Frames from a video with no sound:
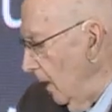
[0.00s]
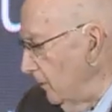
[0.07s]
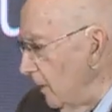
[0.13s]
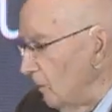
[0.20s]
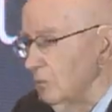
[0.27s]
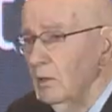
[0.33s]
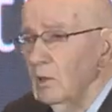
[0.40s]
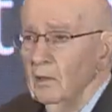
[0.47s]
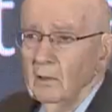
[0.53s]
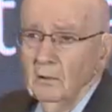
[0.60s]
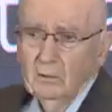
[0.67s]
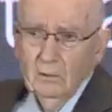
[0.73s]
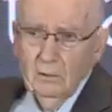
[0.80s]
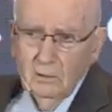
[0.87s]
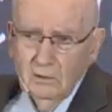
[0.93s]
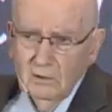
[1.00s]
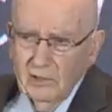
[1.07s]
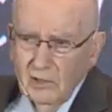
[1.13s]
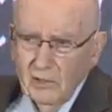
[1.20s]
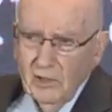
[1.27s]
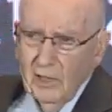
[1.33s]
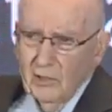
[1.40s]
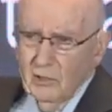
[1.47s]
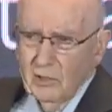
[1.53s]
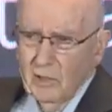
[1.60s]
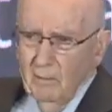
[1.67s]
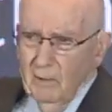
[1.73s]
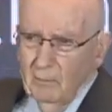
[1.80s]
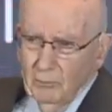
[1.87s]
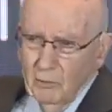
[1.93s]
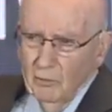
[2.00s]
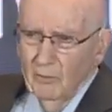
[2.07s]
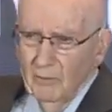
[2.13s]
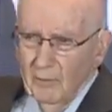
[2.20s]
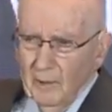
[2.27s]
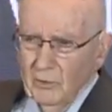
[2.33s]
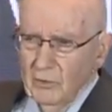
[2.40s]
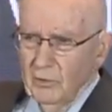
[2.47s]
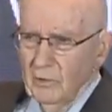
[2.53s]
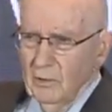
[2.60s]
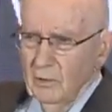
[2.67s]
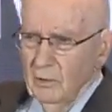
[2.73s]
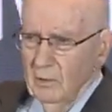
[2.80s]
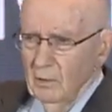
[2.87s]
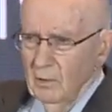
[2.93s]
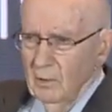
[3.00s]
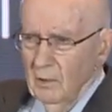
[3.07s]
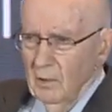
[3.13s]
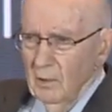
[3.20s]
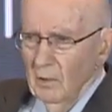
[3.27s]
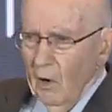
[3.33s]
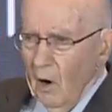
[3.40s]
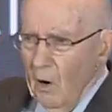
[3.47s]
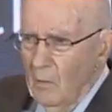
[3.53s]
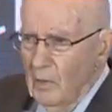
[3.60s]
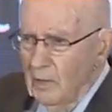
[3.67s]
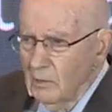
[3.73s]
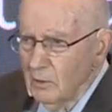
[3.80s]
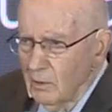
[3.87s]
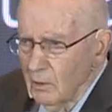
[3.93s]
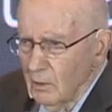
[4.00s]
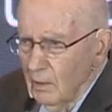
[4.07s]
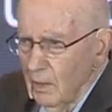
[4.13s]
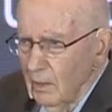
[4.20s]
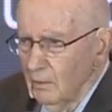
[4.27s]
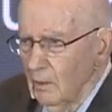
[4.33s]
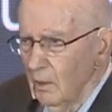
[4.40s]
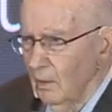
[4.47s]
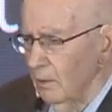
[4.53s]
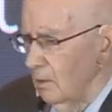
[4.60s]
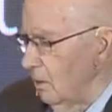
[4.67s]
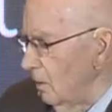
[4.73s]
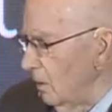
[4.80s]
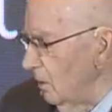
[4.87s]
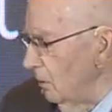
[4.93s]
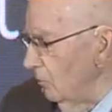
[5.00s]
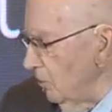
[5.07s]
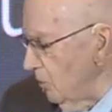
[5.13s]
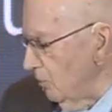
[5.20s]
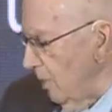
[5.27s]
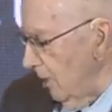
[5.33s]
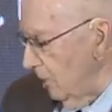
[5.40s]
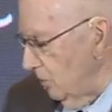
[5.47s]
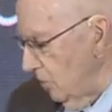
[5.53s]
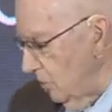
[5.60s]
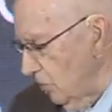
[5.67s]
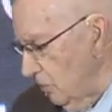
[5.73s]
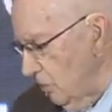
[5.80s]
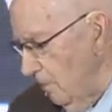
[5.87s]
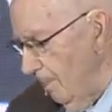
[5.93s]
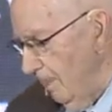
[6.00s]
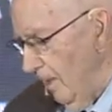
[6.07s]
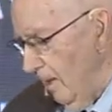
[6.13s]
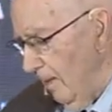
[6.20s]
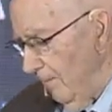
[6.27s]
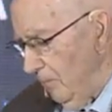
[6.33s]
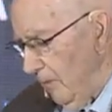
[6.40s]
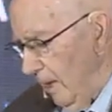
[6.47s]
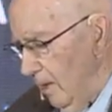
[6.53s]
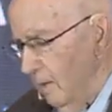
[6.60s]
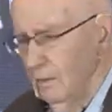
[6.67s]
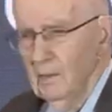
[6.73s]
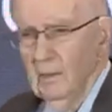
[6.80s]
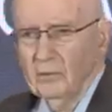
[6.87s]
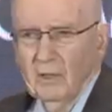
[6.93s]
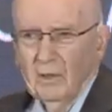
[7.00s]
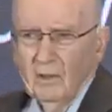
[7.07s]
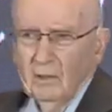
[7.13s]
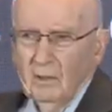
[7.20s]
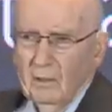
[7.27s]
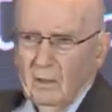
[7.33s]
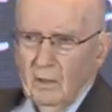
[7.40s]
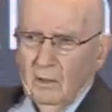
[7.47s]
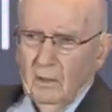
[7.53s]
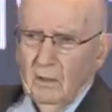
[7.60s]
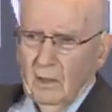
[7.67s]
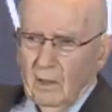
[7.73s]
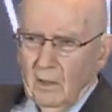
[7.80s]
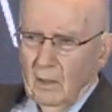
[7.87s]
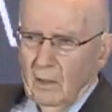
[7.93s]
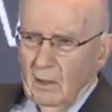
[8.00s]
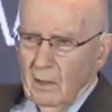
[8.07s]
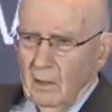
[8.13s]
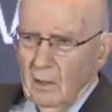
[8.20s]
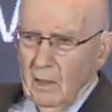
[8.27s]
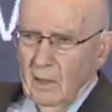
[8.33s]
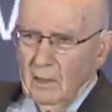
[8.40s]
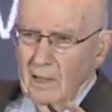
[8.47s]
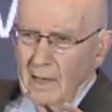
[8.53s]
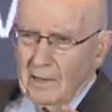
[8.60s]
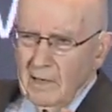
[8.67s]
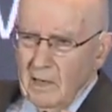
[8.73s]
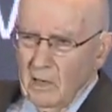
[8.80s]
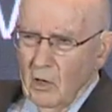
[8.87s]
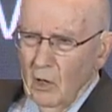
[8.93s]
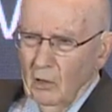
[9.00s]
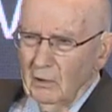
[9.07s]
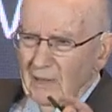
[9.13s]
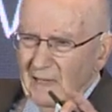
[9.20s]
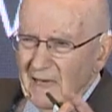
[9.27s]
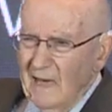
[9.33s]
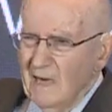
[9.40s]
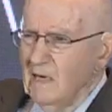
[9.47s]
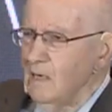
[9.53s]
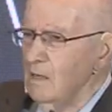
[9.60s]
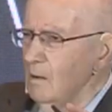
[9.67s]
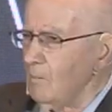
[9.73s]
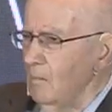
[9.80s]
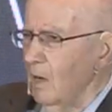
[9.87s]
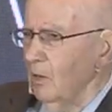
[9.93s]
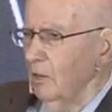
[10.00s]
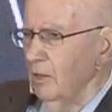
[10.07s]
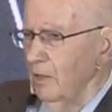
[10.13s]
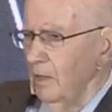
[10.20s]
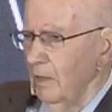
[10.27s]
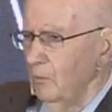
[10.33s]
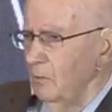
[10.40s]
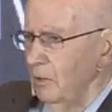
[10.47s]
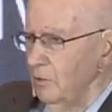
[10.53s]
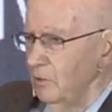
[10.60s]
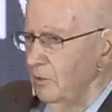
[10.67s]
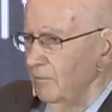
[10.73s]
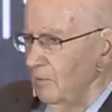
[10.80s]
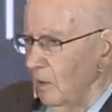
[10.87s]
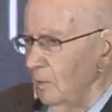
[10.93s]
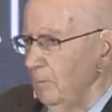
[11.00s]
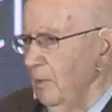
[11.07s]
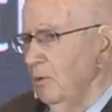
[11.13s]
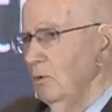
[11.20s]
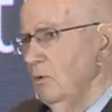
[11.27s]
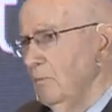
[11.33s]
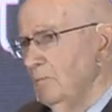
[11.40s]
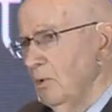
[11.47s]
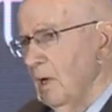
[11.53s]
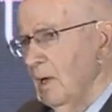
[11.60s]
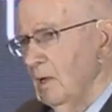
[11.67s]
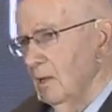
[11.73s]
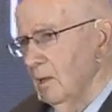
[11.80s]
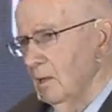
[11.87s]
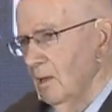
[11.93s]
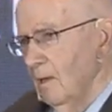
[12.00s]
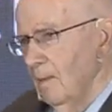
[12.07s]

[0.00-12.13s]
They'll suggest some improvements. Always get responses. And there's an idea called lean marketing. When you're developing a new product,